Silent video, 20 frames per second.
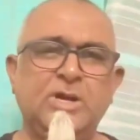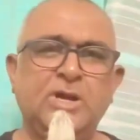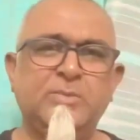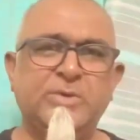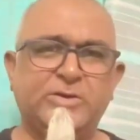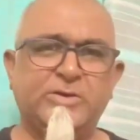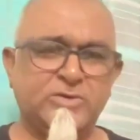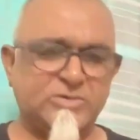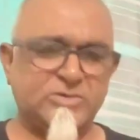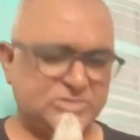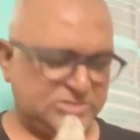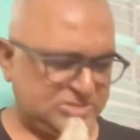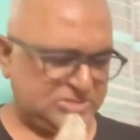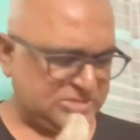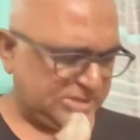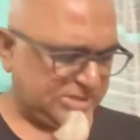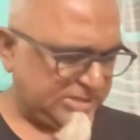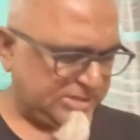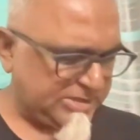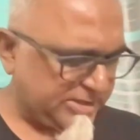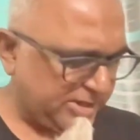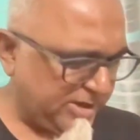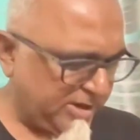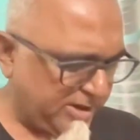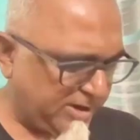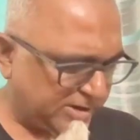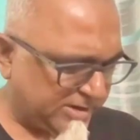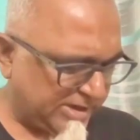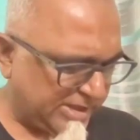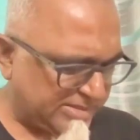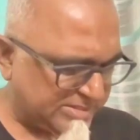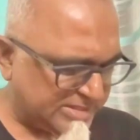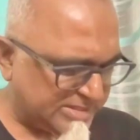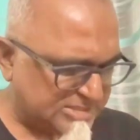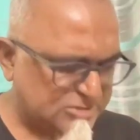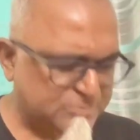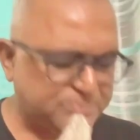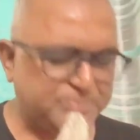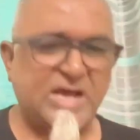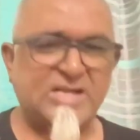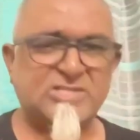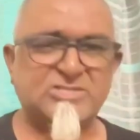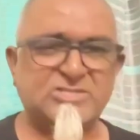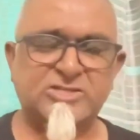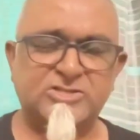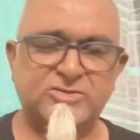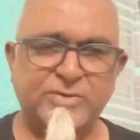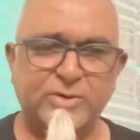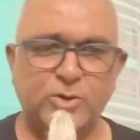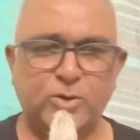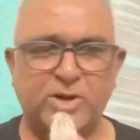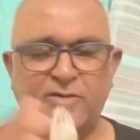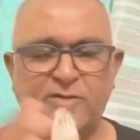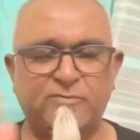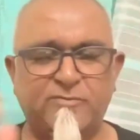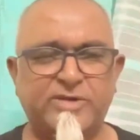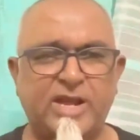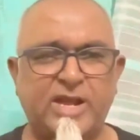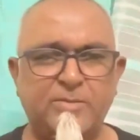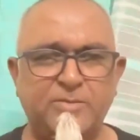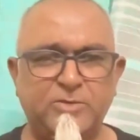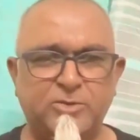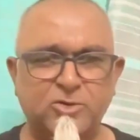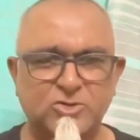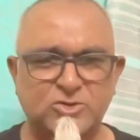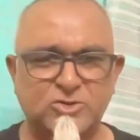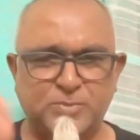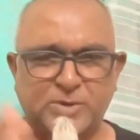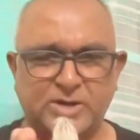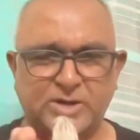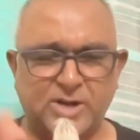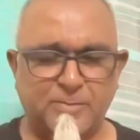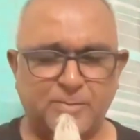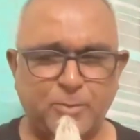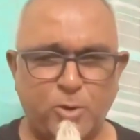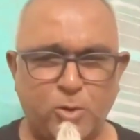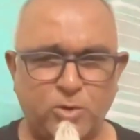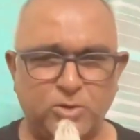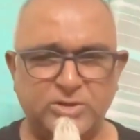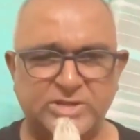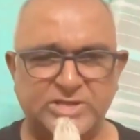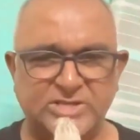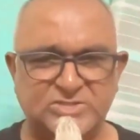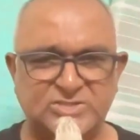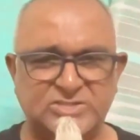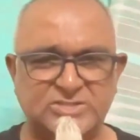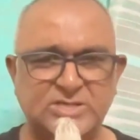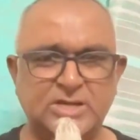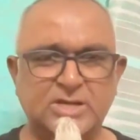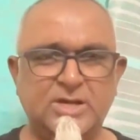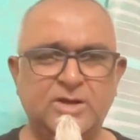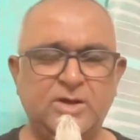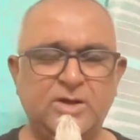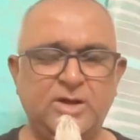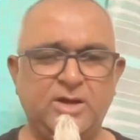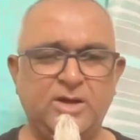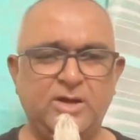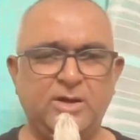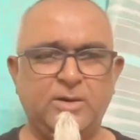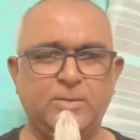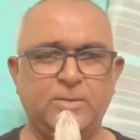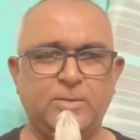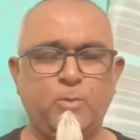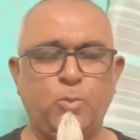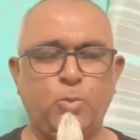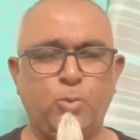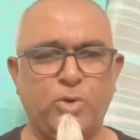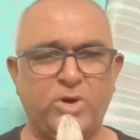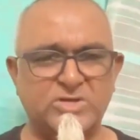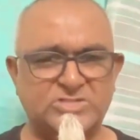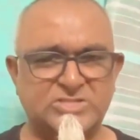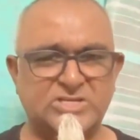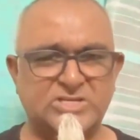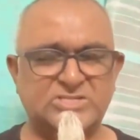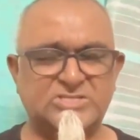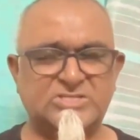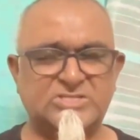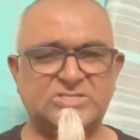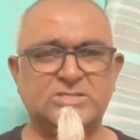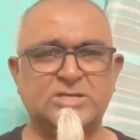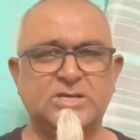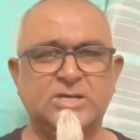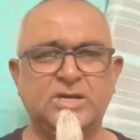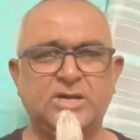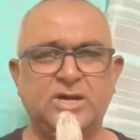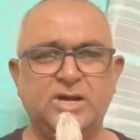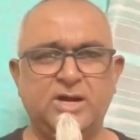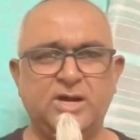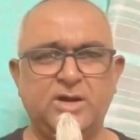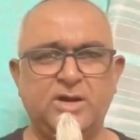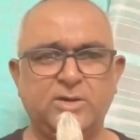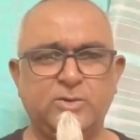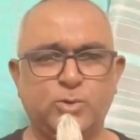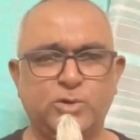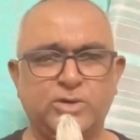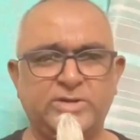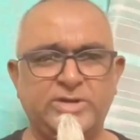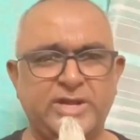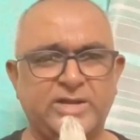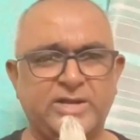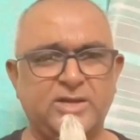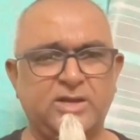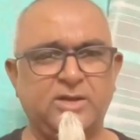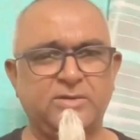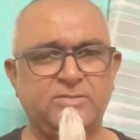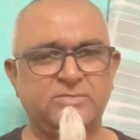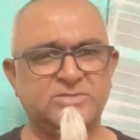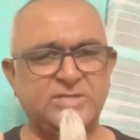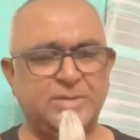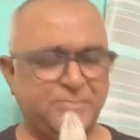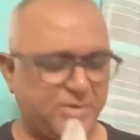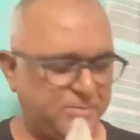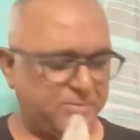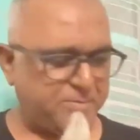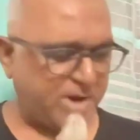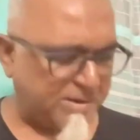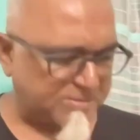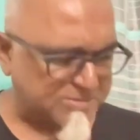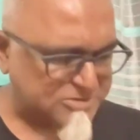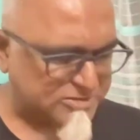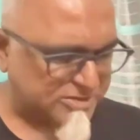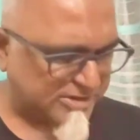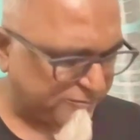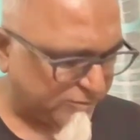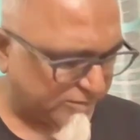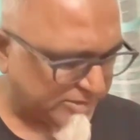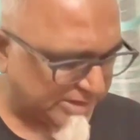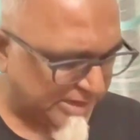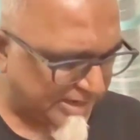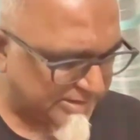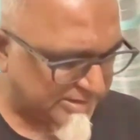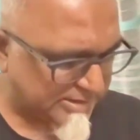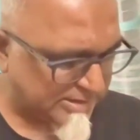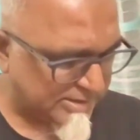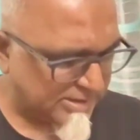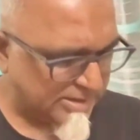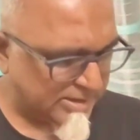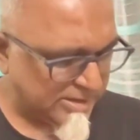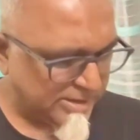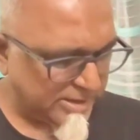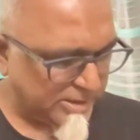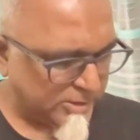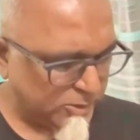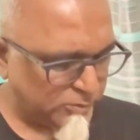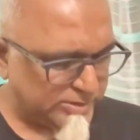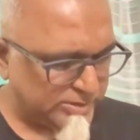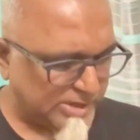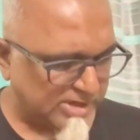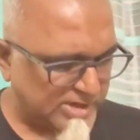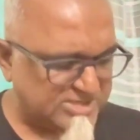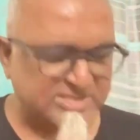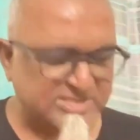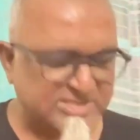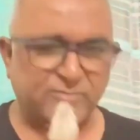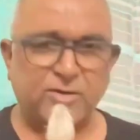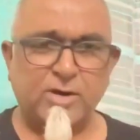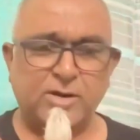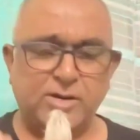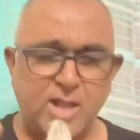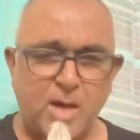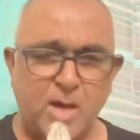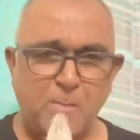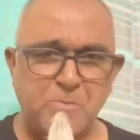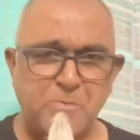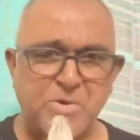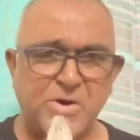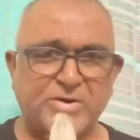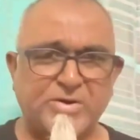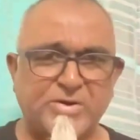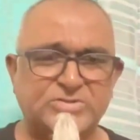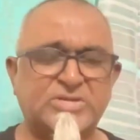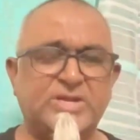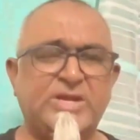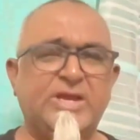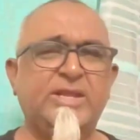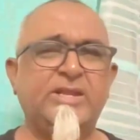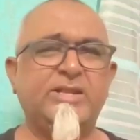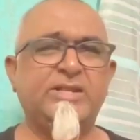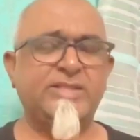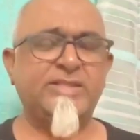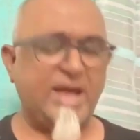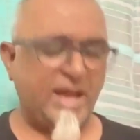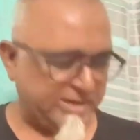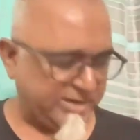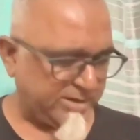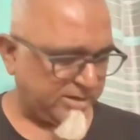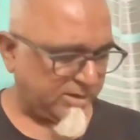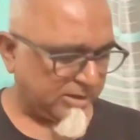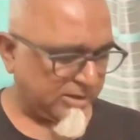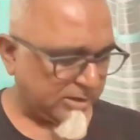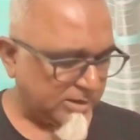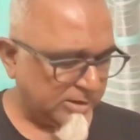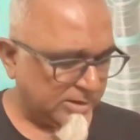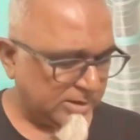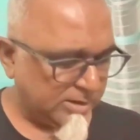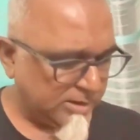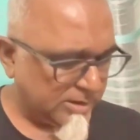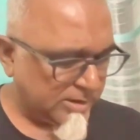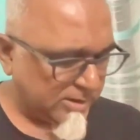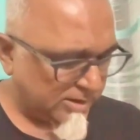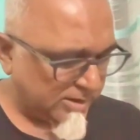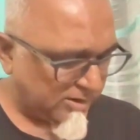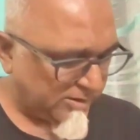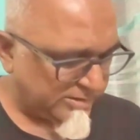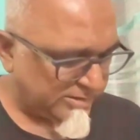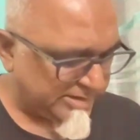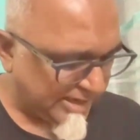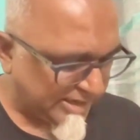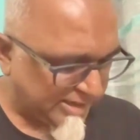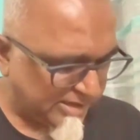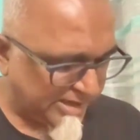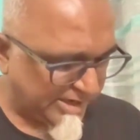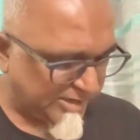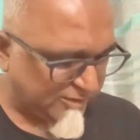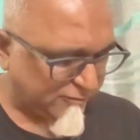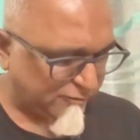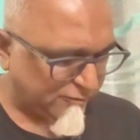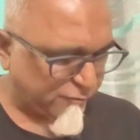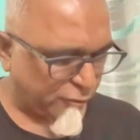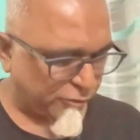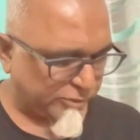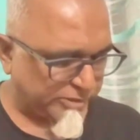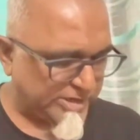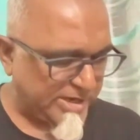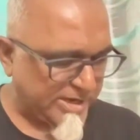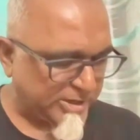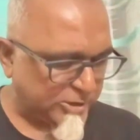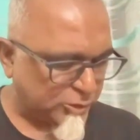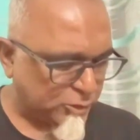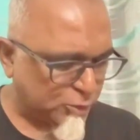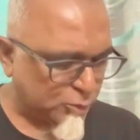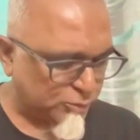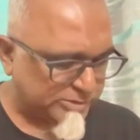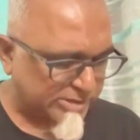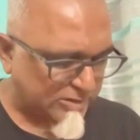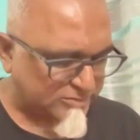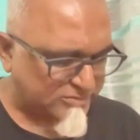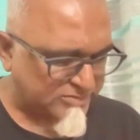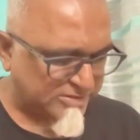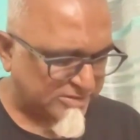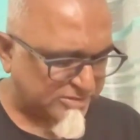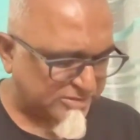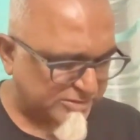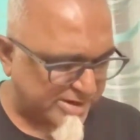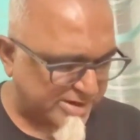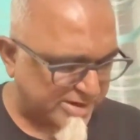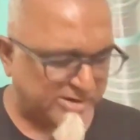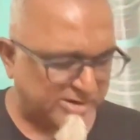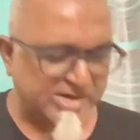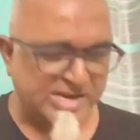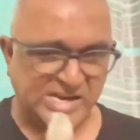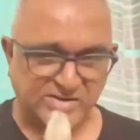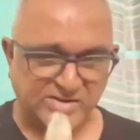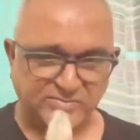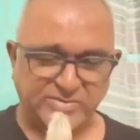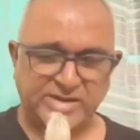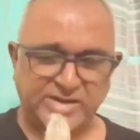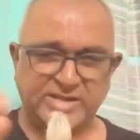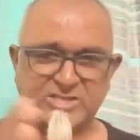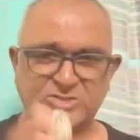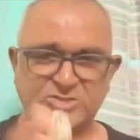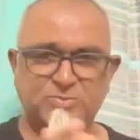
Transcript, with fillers: because here in this passage, we don't have time to split up all these uh, verses. Uh, it would take a separate Bible study for that. You know, there are several numbers in Daniel, uh, Daniel 8 14, 2,300 evenings